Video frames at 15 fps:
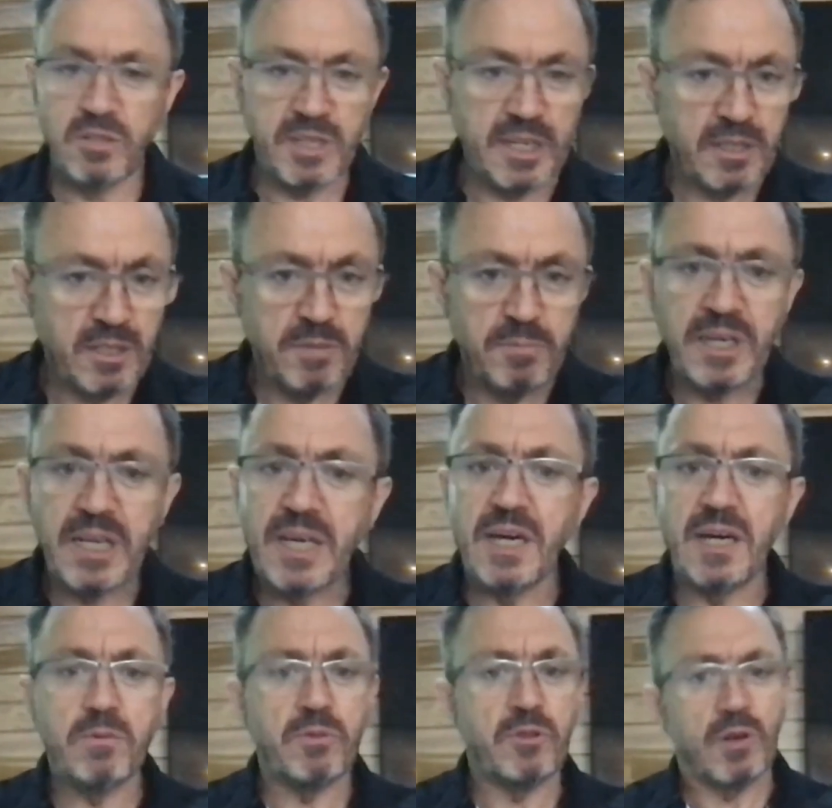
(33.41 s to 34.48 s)
You can
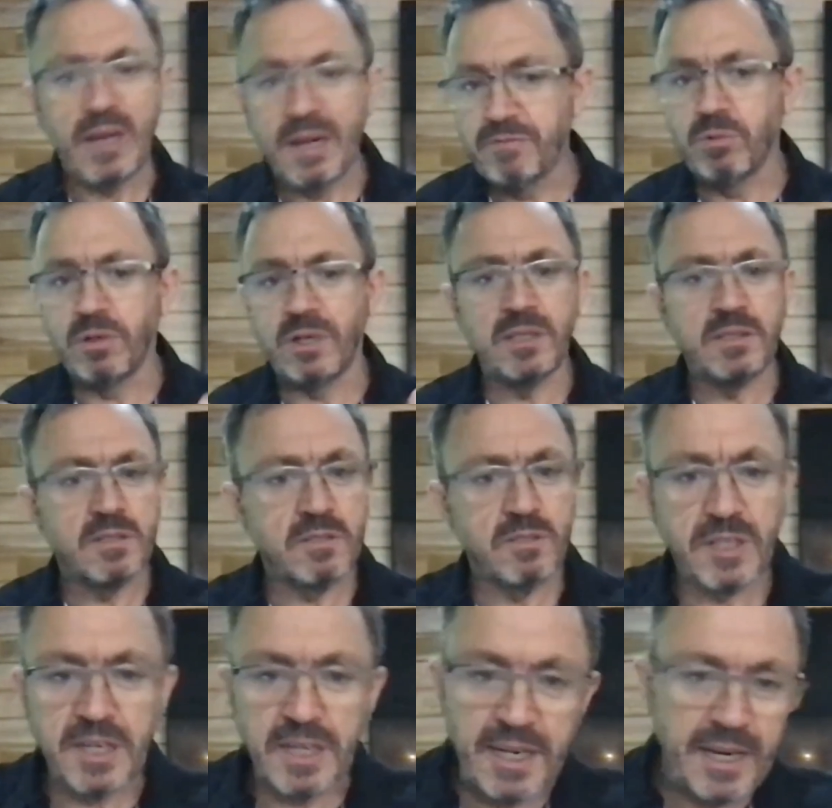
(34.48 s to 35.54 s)
communicate with your loved ones.
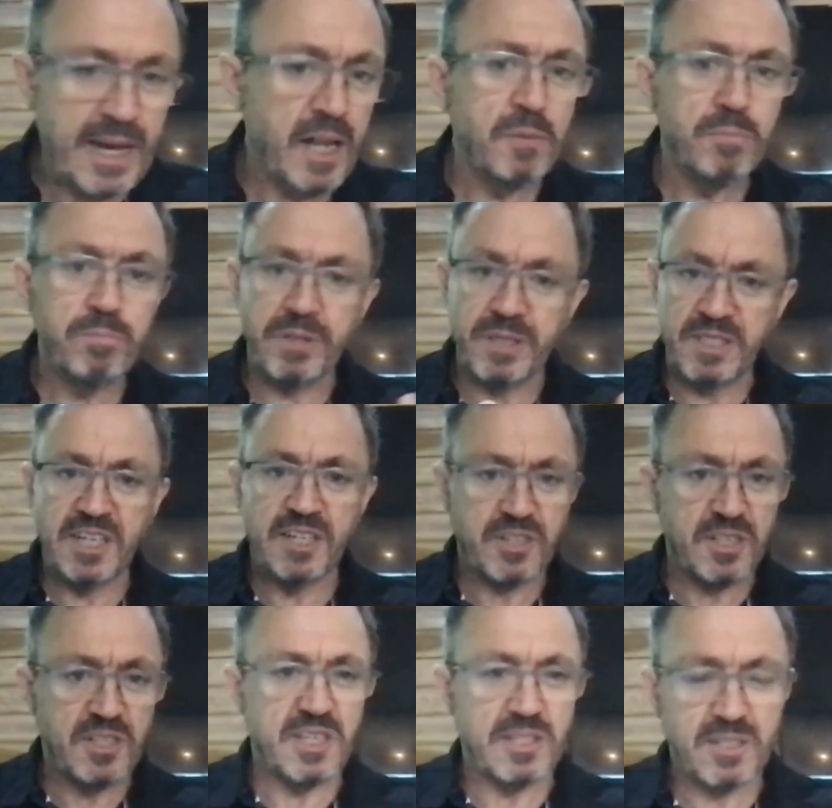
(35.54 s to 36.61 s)
You can get help,
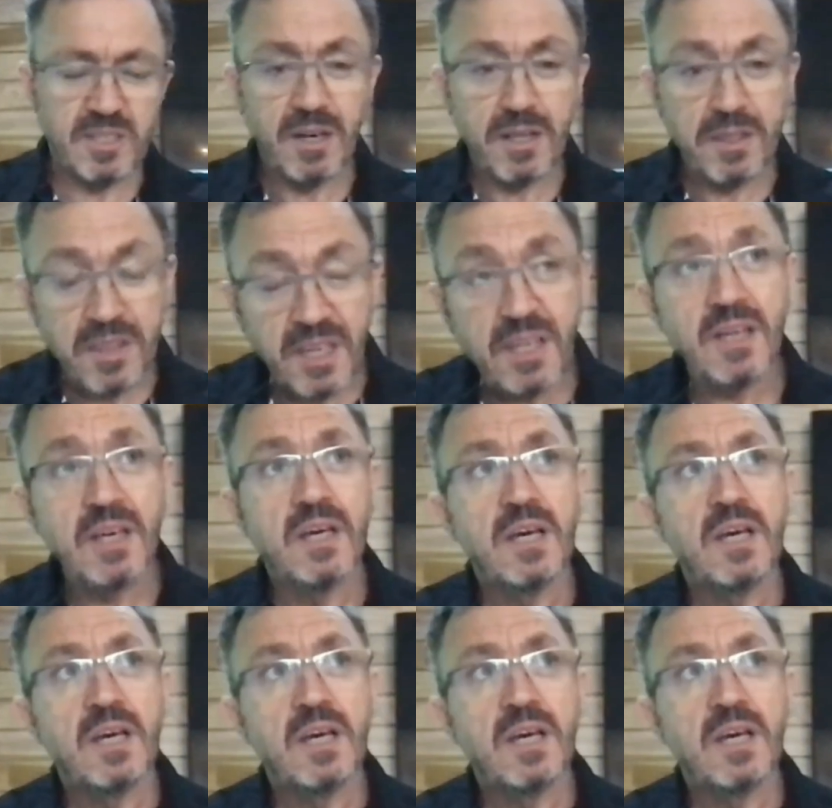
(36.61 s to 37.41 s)
etc., etc. So I think